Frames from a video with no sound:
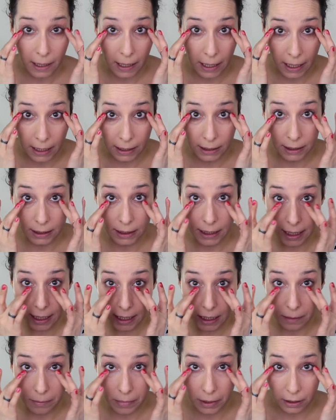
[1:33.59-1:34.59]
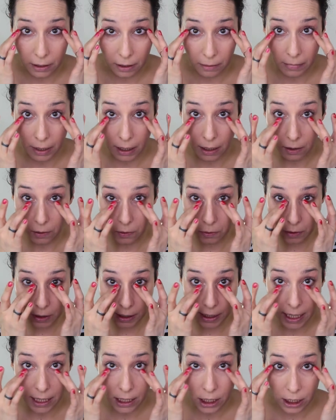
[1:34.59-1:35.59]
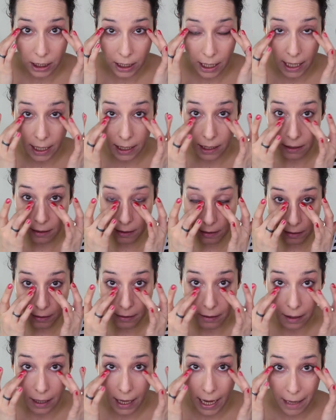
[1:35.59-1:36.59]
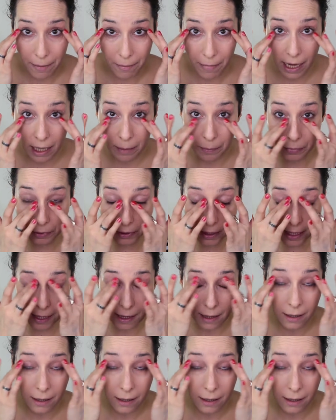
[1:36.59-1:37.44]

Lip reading: And a tiny bit on my lower lash line. I might put